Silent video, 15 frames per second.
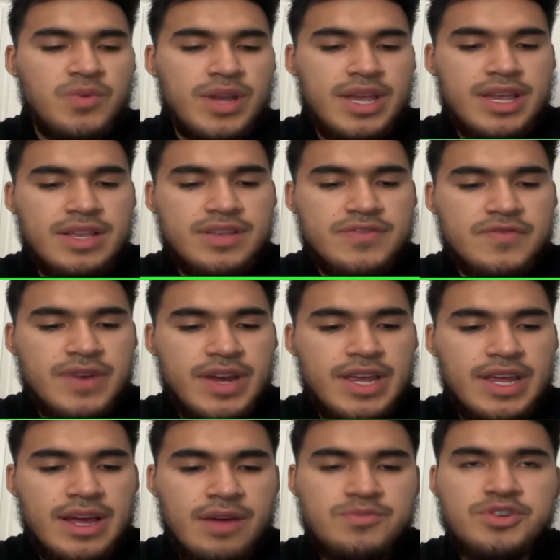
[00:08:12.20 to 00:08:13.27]
wins,
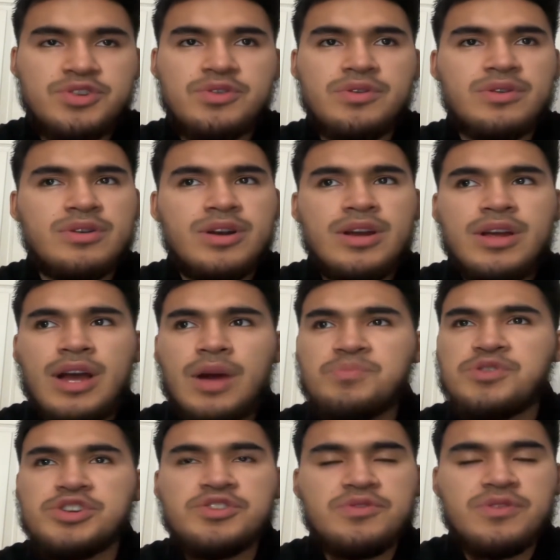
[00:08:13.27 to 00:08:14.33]
right? I'm sure. I'm
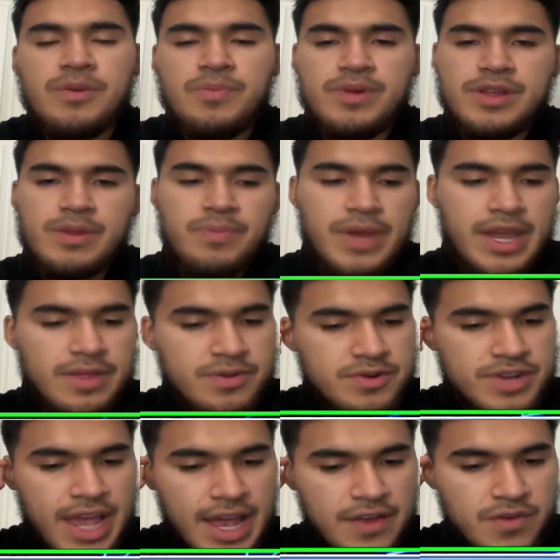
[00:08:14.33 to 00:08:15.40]
pretty sure they played the
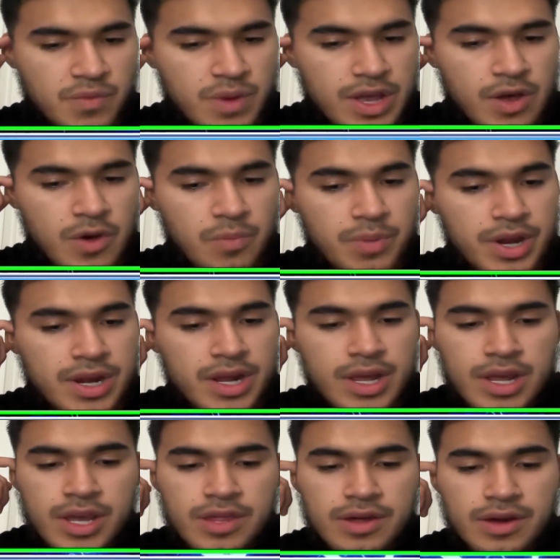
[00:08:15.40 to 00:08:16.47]
Panthers as well. But
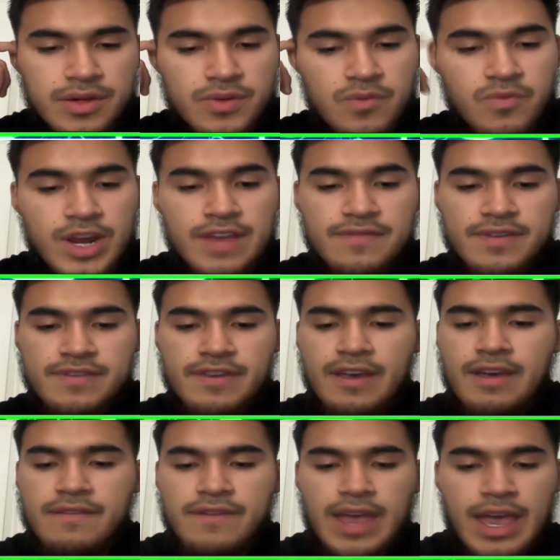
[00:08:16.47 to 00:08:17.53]
the the Ravens
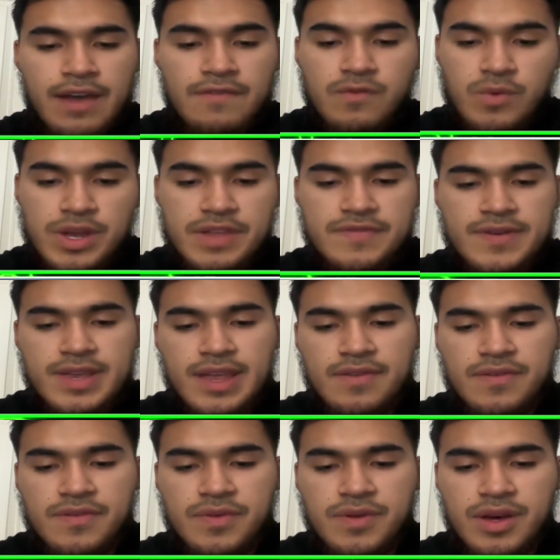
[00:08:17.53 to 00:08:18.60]
have have wins
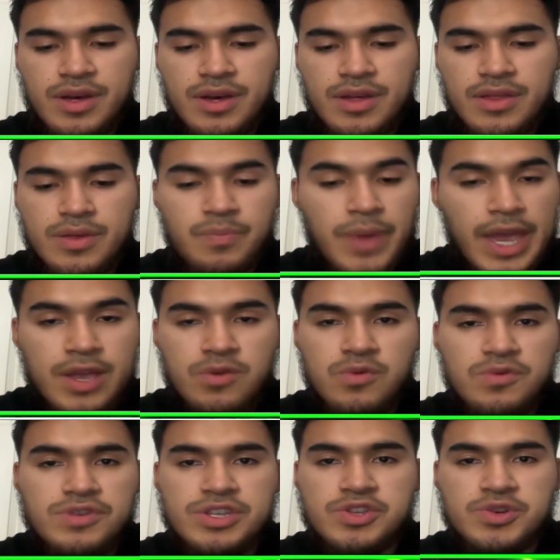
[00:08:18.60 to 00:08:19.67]
against the the
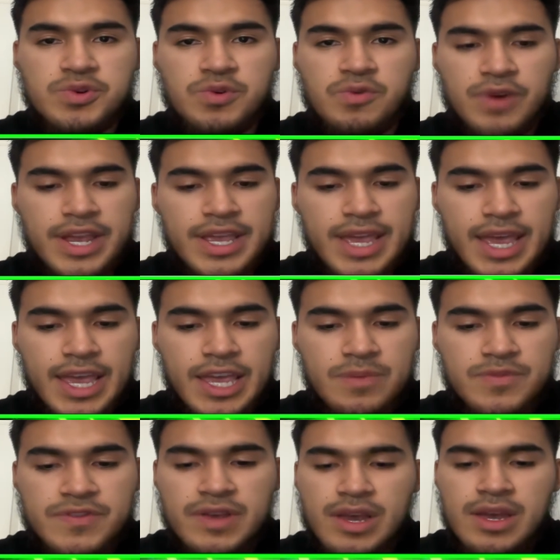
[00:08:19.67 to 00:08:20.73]
Bengals in two great
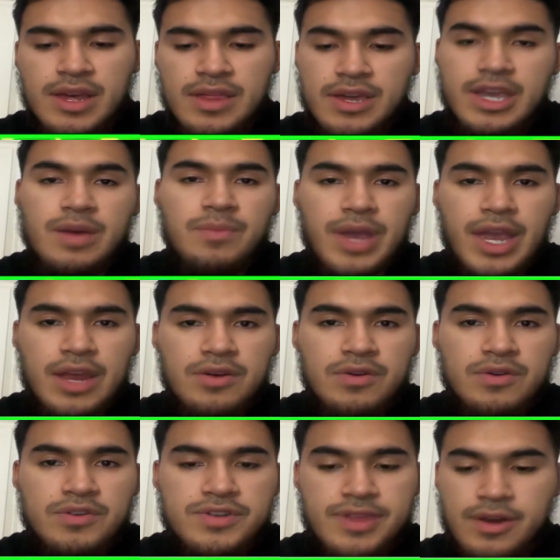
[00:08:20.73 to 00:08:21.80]
games the
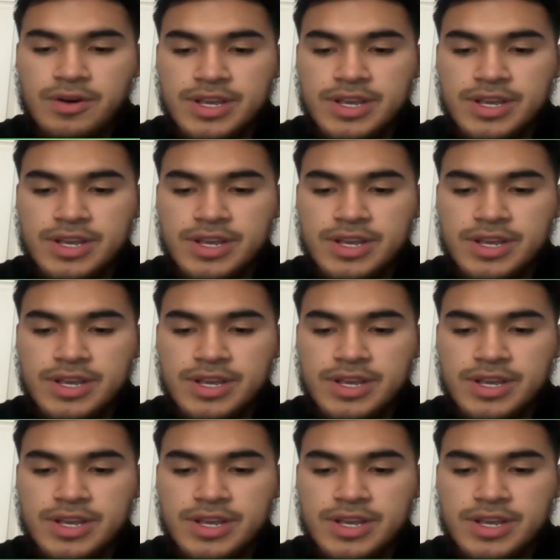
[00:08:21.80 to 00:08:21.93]
Commanders, they're